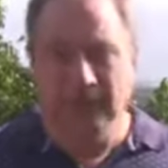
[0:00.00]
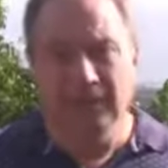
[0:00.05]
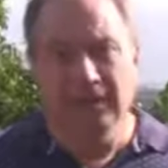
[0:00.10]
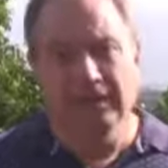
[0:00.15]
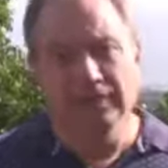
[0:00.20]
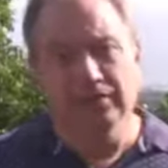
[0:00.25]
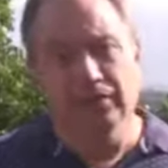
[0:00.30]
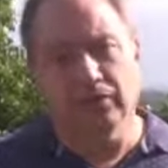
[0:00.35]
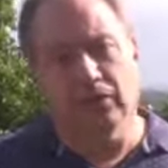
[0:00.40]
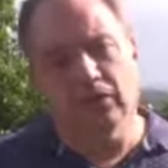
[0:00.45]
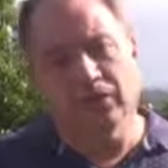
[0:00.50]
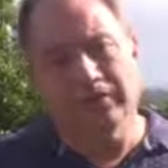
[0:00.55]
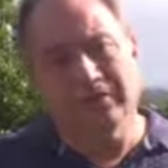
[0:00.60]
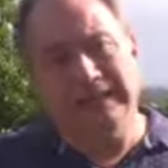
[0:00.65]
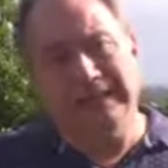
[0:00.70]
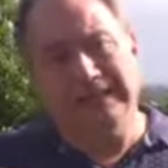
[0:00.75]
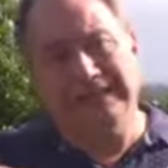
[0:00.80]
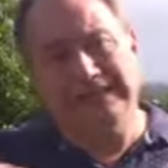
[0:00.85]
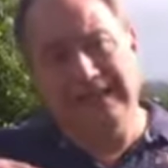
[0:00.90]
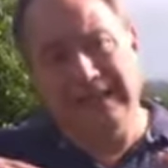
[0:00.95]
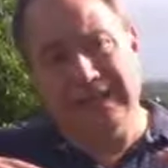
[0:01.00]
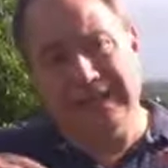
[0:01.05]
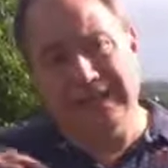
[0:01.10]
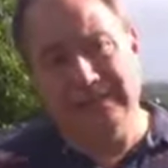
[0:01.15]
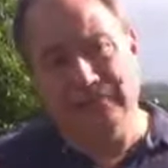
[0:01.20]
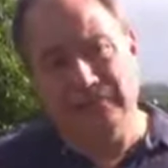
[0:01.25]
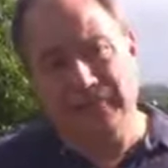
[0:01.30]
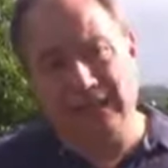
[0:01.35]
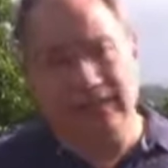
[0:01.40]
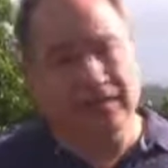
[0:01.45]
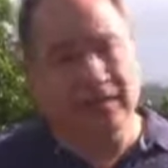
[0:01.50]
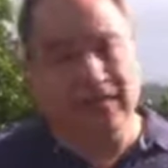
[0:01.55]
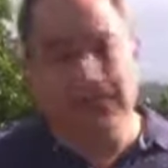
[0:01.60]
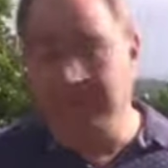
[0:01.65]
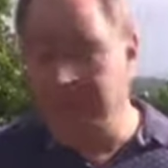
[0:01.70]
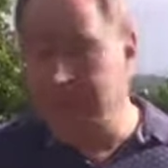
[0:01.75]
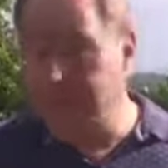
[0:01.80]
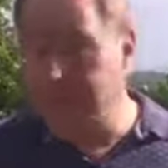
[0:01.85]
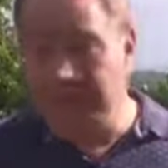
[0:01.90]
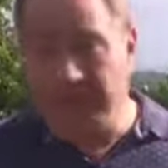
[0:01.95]
So that's the SJ type.
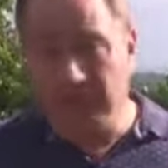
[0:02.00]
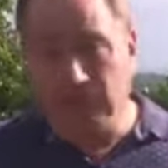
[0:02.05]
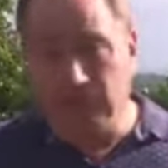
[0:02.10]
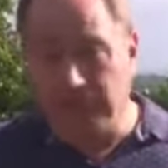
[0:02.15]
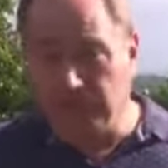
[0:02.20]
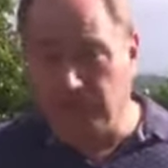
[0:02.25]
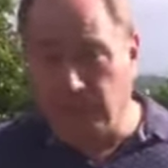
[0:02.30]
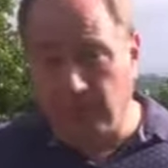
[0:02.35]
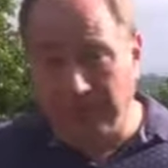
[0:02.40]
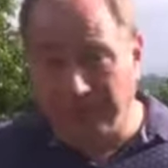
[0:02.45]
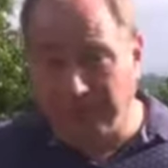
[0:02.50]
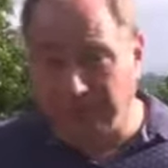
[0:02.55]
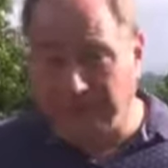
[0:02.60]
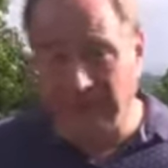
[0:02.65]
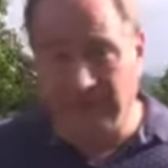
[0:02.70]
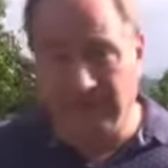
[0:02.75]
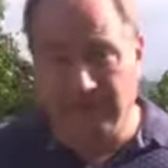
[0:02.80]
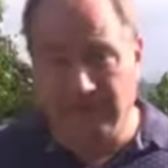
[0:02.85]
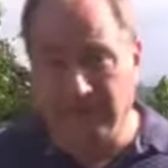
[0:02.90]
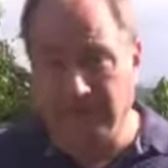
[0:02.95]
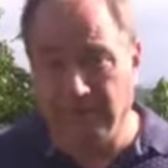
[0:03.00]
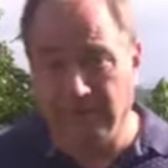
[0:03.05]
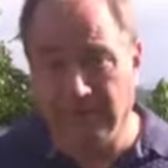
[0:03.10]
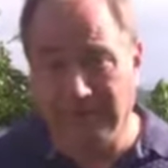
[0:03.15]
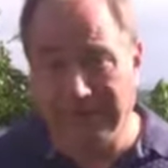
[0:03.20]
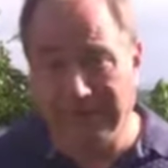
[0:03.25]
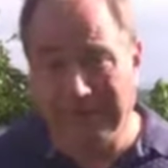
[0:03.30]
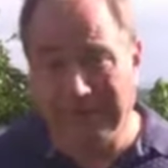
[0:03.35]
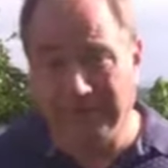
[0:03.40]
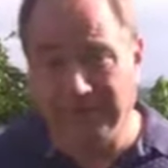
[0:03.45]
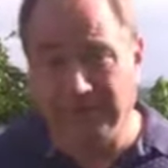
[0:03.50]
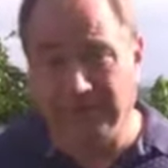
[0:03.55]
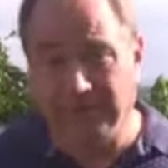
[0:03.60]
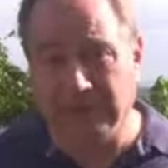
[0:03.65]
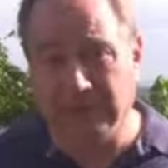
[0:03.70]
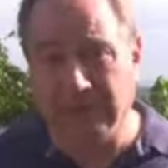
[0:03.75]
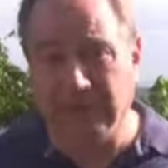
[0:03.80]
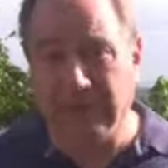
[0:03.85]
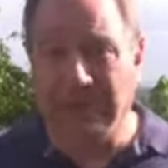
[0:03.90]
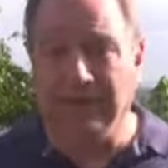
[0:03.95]
It is the most prevalent in upper
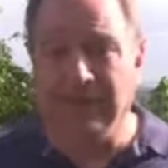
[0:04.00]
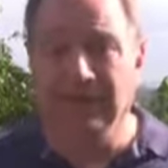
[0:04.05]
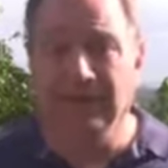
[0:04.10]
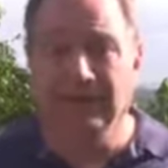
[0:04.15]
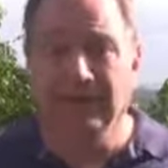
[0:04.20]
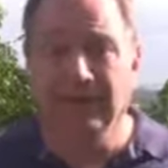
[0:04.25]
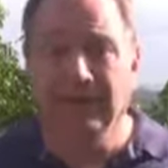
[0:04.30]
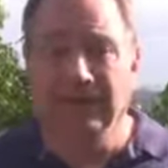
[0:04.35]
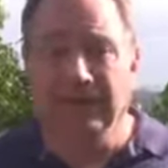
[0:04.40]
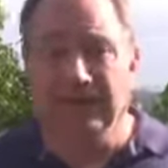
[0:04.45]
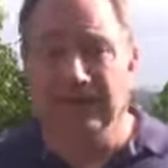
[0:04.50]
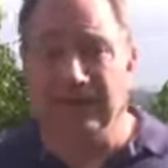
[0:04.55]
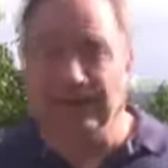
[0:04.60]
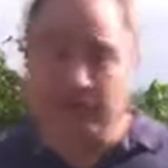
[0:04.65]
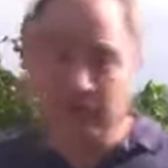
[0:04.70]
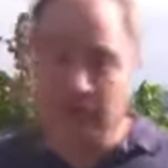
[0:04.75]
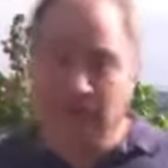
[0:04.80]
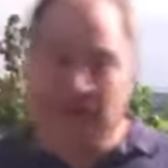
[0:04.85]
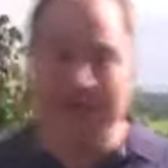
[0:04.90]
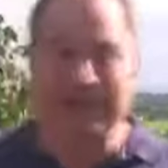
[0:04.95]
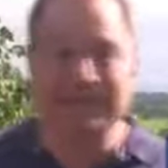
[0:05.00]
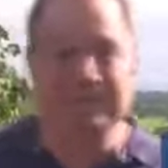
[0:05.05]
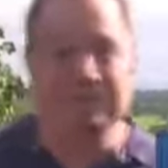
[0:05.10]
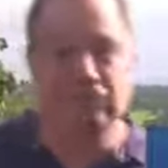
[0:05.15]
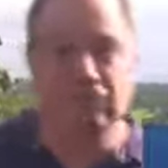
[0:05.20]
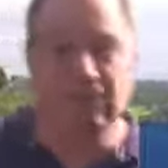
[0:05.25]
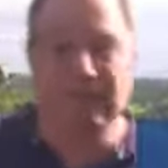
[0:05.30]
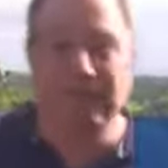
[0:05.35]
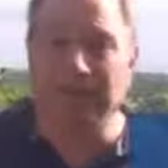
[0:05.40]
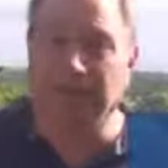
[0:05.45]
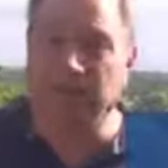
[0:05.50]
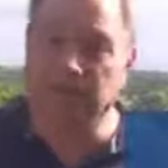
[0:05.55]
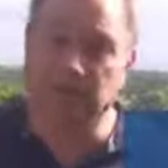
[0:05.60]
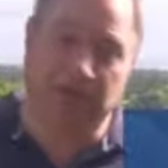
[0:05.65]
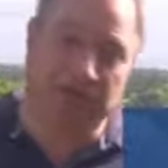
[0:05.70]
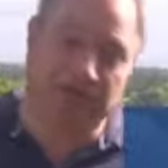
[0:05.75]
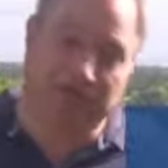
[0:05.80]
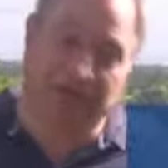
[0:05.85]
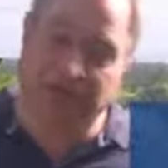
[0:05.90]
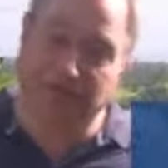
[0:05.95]
management, and if you're an SJ, you're
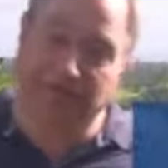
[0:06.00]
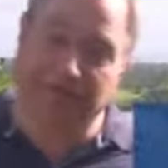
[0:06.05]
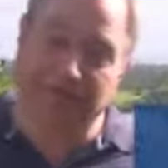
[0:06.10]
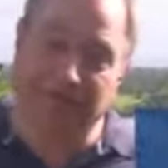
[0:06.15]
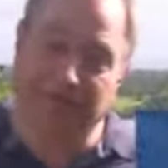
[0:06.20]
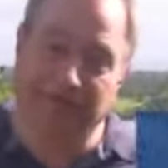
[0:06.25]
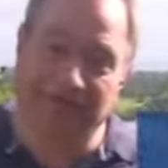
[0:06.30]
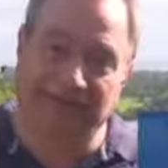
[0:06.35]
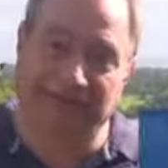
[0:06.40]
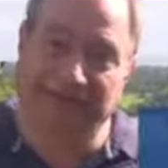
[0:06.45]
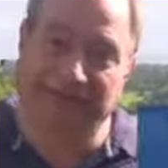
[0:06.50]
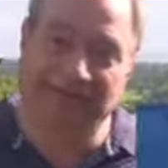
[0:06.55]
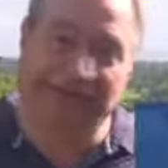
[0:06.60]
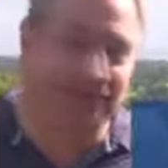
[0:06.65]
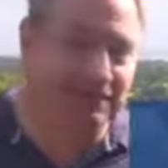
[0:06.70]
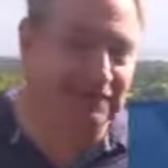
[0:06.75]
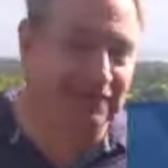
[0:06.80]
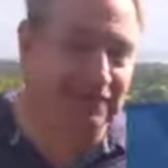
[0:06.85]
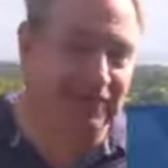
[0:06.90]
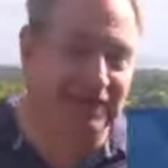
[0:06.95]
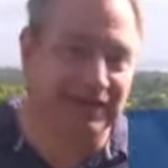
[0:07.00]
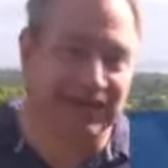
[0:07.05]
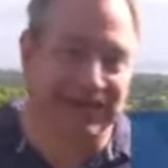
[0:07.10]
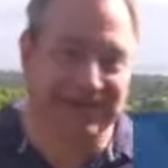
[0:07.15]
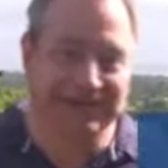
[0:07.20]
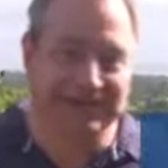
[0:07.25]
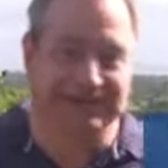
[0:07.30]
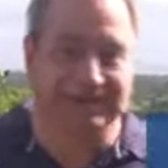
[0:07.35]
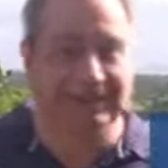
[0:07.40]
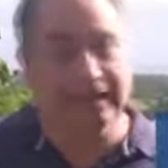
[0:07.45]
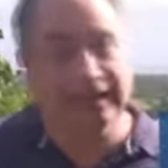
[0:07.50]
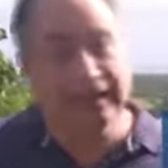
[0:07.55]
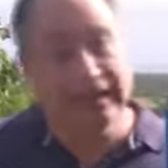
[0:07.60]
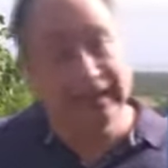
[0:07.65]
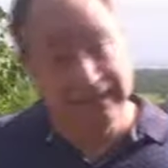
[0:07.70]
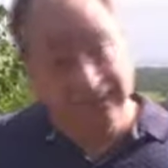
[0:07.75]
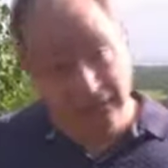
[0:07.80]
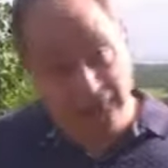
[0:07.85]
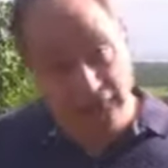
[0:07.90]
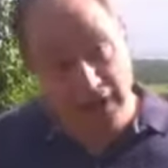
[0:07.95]
going to fit in very nicely.
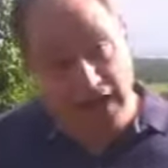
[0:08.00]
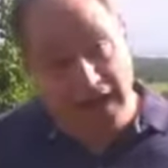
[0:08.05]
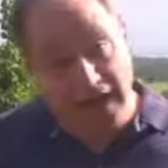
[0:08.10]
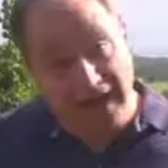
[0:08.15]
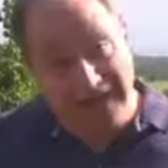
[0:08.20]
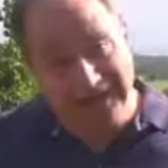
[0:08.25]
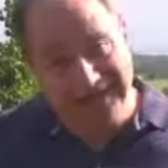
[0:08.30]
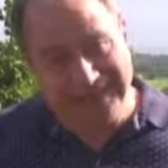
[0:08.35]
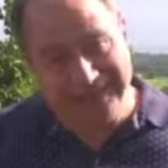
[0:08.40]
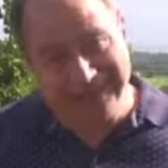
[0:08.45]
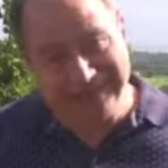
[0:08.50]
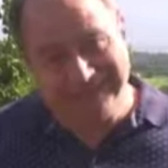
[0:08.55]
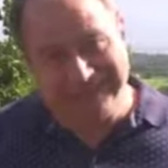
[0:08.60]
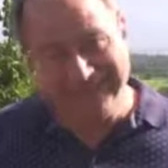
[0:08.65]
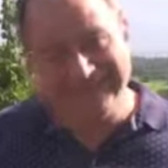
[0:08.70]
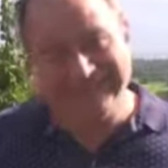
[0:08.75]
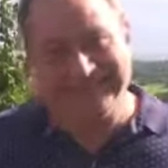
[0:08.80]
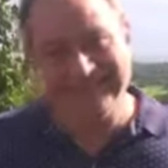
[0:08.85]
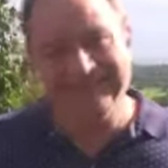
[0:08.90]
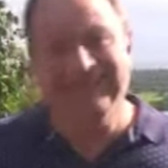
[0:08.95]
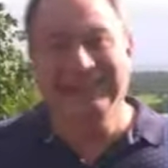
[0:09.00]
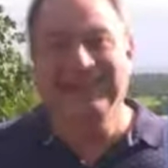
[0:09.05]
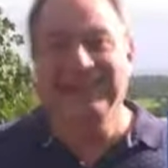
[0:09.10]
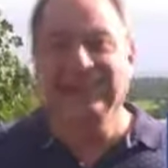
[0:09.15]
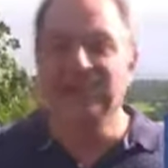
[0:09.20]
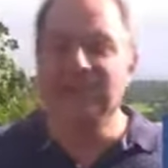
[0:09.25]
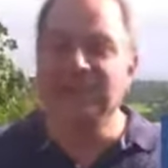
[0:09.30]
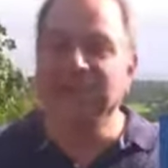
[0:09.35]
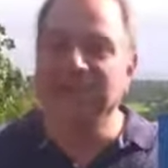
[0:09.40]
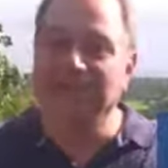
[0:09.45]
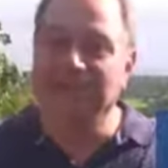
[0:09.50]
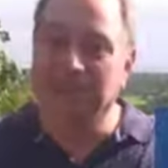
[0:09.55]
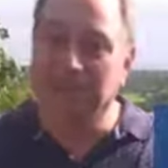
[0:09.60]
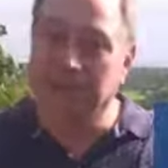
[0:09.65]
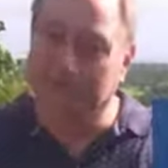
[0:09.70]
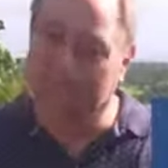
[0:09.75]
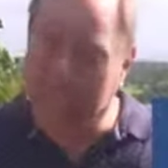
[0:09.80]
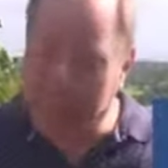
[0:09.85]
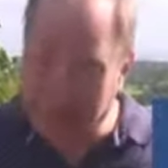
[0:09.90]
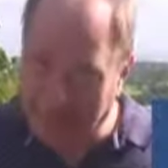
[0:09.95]
If you're not, you need
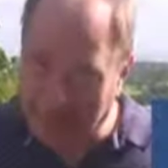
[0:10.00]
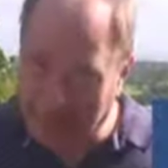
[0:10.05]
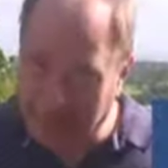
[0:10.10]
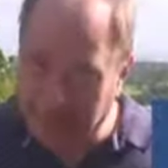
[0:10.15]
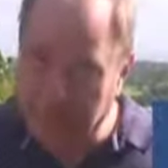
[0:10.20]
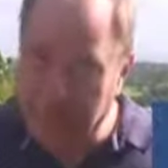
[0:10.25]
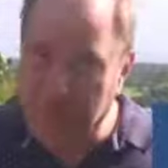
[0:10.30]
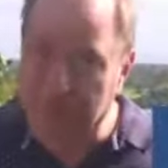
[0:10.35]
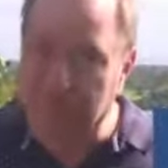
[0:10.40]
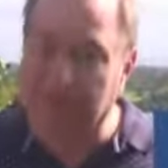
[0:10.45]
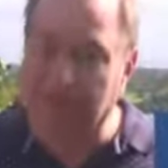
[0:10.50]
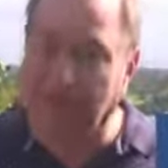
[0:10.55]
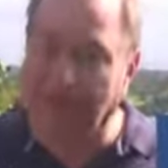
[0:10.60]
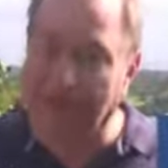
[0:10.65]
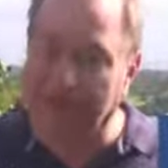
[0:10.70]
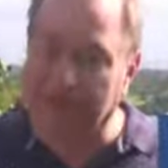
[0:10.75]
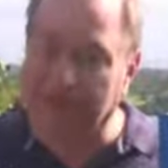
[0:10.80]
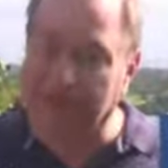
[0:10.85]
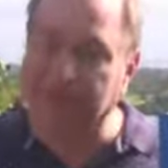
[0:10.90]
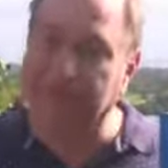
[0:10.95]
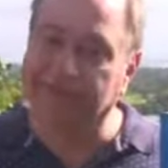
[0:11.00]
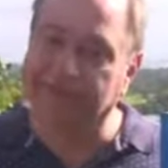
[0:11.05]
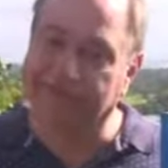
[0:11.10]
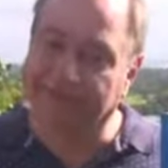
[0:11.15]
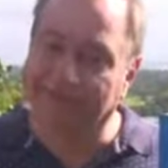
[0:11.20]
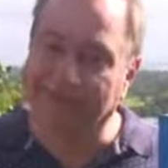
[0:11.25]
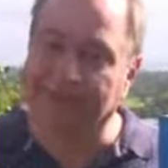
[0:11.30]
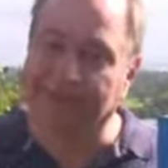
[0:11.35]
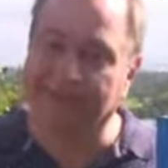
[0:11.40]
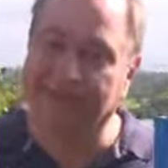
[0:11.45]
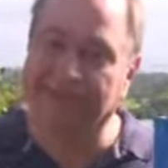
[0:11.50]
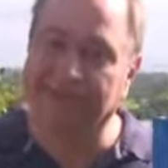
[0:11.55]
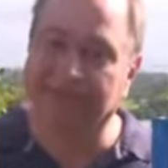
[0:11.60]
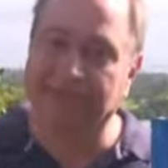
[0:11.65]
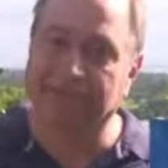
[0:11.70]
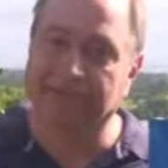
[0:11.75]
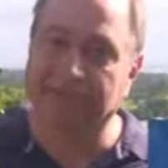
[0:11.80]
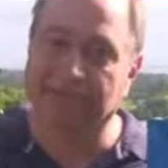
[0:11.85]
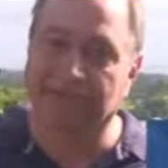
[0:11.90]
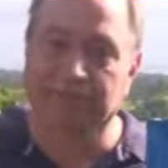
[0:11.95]
to adapt your style to fit the
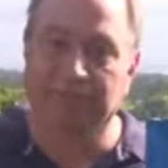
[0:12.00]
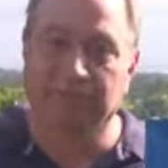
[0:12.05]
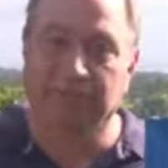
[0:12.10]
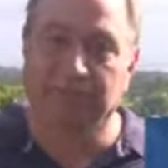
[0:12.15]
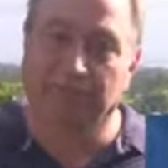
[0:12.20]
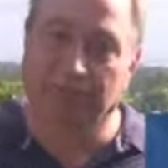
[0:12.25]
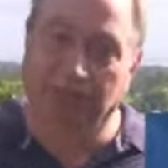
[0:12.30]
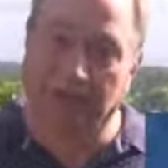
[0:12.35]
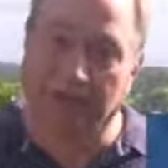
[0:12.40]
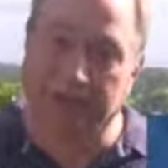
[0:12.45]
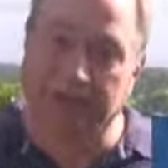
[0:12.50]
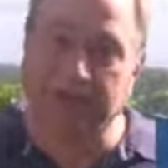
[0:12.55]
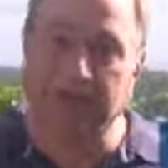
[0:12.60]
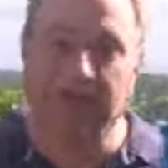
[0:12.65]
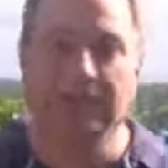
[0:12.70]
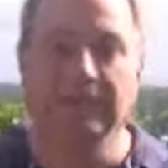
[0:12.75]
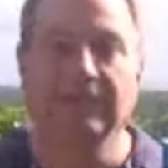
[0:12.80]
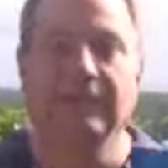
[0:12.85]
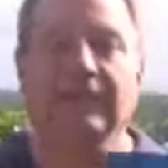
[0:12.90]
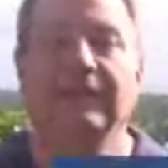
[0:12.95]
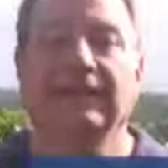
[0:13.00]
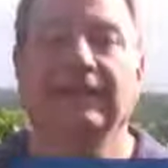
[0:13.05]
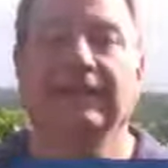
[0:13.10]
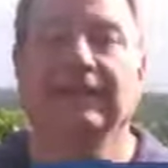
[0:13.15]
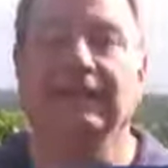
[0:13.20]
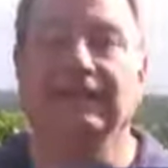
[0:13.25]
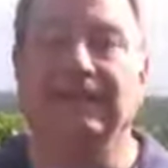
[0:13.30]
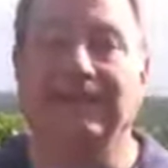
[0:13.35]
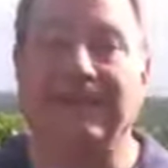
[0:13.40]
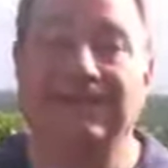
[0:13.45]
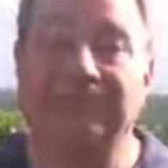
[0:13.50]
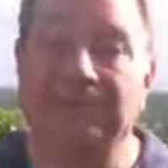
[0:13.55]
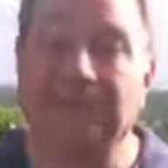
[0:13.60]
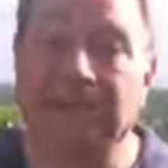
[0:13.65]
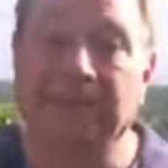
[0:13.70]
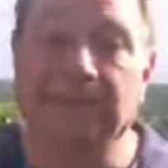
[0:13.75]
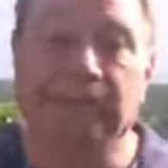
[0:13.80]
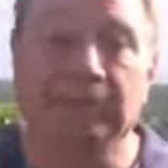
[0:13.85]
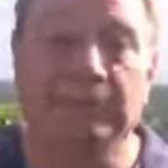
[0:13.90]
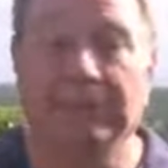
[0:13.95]
SJs, because that
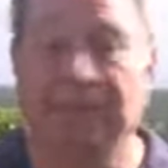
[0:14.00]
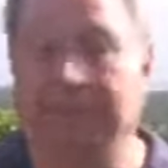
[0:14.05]
temperament